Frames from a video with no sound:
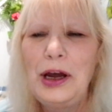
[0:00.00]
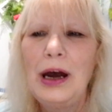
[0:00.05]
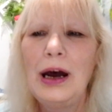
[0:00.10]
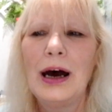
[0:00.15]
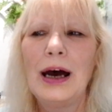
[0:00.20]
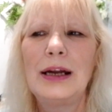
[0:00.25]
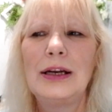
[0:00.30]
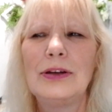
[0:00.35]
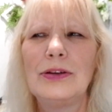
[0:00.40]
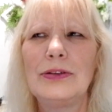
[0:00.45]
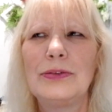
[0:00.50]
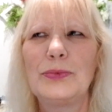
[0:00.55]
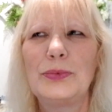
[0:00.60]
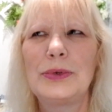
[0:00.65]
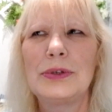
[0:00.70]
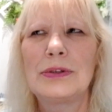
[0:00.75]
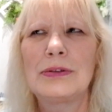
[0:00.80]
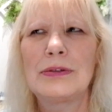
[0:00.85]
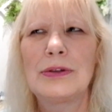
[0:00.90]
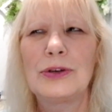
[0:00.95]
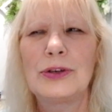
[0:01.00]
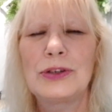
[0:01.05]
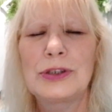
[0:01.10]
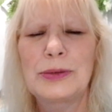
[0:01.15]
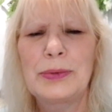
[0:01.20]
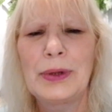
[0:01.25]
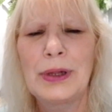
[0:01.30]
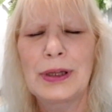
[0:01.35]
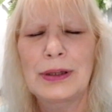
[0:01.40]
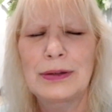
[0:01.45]
I know that there used
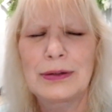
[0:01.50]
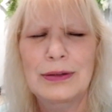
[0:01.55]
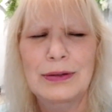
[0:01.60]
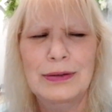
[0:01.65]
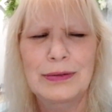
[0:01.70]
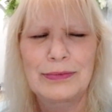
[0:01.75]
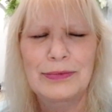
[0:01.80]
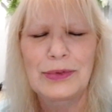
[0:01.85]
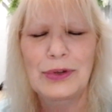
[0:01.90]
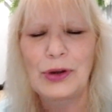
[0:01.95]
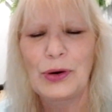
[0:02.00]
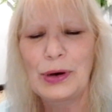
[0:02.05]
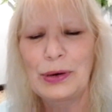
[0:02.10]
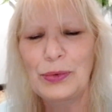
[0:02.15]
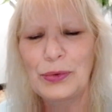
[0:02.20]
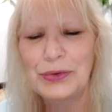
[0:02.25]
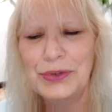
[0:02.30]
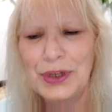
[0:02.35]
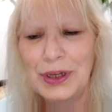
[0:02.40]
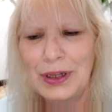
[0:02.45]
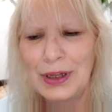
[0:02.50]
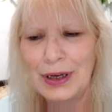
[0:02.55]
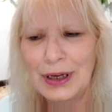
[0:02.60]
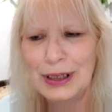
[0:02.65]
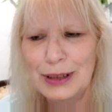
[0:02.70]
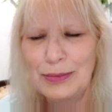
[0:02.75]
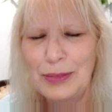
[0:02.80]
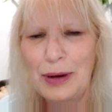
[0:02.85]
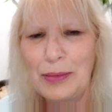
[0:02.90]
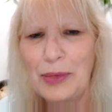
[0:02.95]
to be like, no, I won't say that
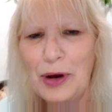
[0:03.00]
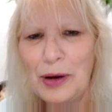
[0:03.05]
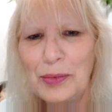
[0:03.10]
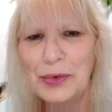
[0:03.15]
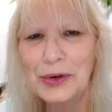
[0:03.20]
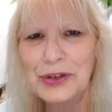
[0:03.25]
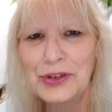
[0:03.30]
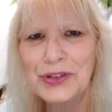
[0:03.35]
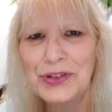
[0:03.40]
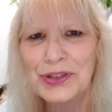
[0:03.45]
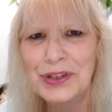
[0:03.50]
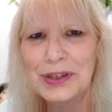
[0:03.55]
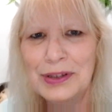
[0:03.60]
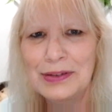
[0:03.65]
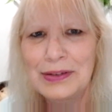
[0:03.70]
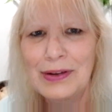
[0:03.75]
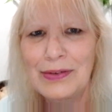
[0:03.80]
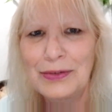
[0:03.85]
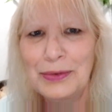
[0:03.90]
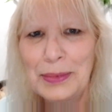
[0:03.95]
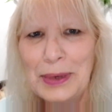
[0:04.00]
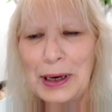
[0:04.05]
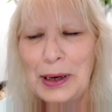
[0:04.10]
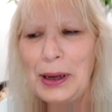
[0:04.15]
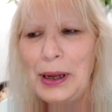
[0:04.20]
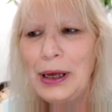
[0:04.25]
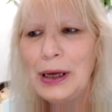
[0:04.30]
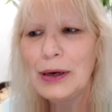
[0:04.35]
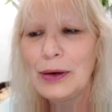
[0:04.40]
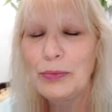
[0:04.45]
because my mom watches this. Never mind.
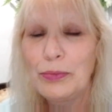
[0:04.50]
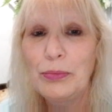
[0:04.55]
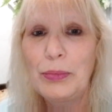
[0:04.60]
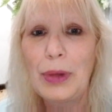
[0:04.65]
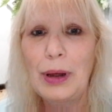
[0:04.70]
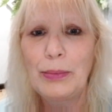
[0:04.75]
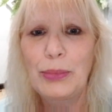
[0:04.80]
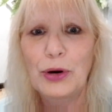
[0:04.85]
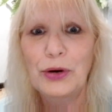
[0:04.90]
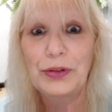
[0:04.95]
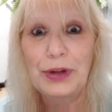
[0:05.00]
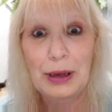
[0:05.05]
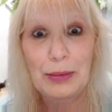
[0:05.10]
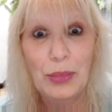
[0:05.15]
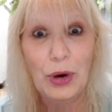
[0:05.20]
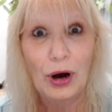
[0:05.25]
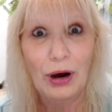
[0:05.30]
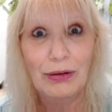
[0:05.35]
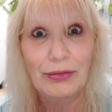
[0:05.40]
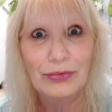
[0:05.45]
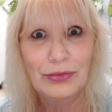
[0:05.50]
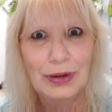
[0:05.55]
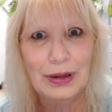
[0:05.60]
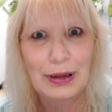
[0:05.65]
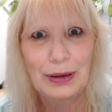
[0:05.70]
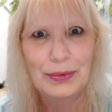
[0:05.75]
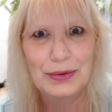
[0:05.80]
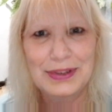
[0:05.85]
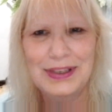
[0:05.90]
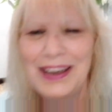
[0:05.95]
A birthday boff,
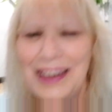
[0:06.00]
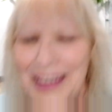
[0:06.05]
they would say.